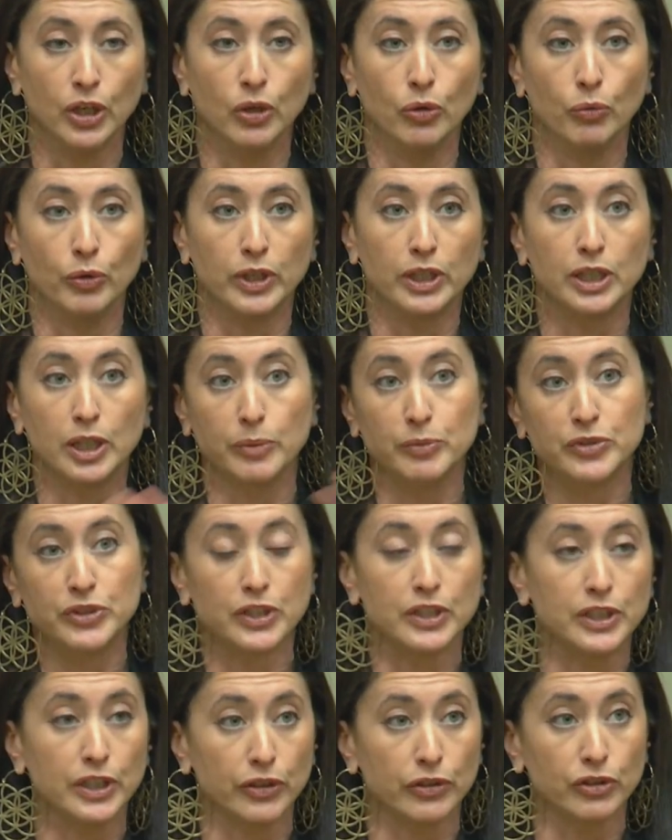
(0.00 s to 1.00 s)
When it comes to
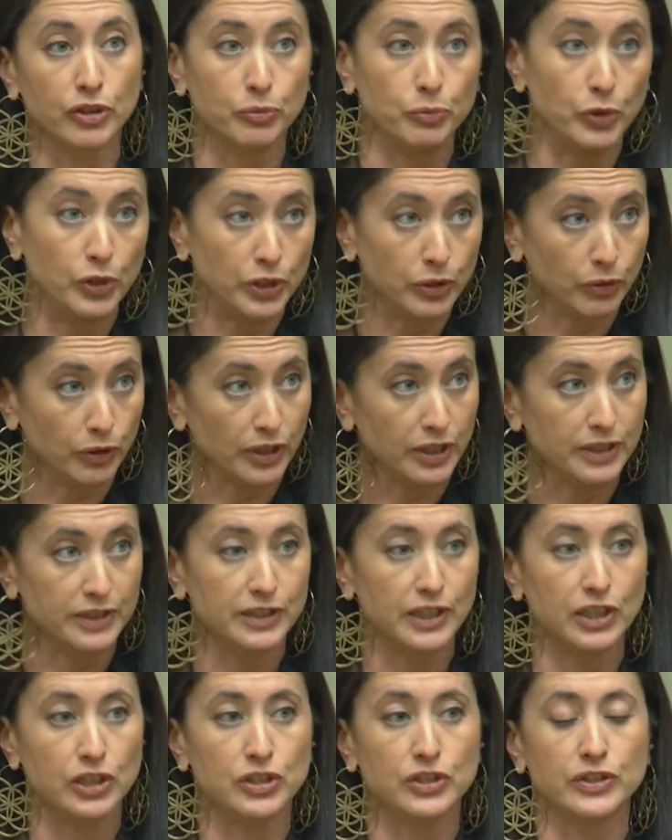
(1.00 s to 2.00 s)
the other community
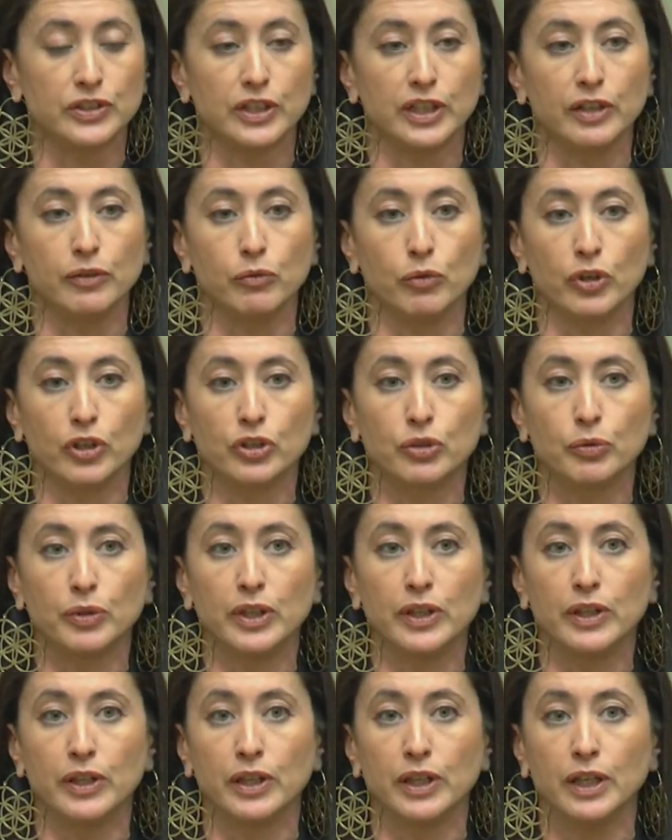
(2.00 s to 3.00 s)
organizations that I've worked
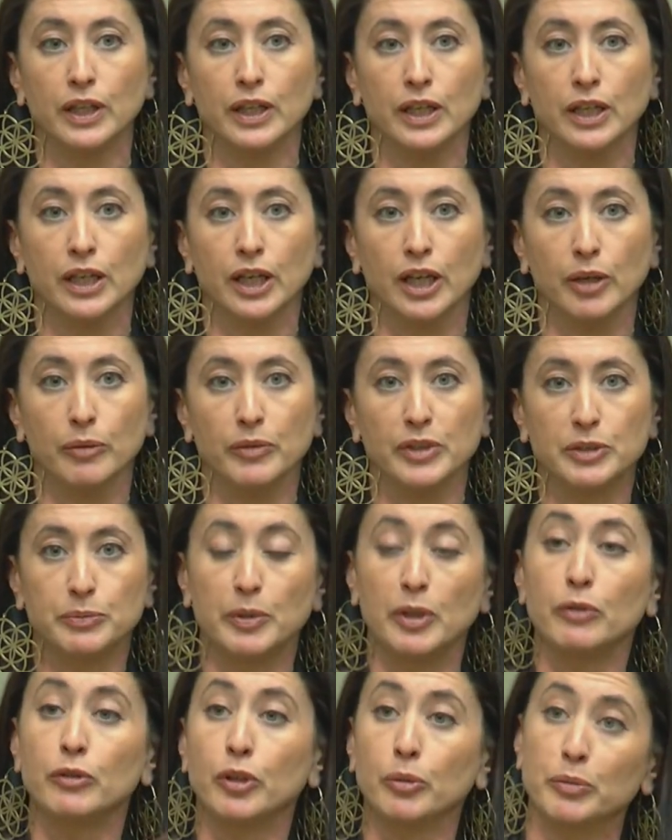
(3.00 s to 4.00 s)
with, um, it's
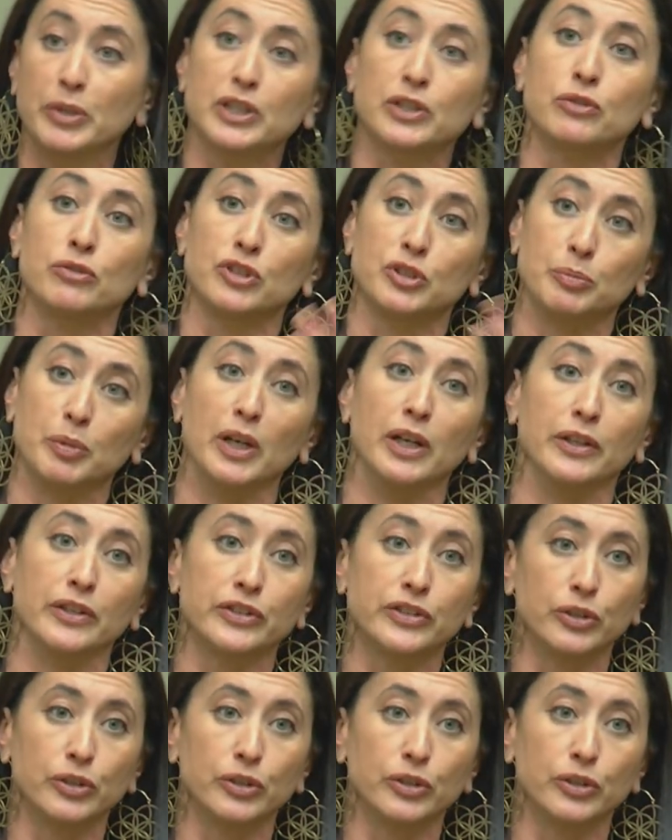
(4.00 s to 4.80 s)
been a real mixed response.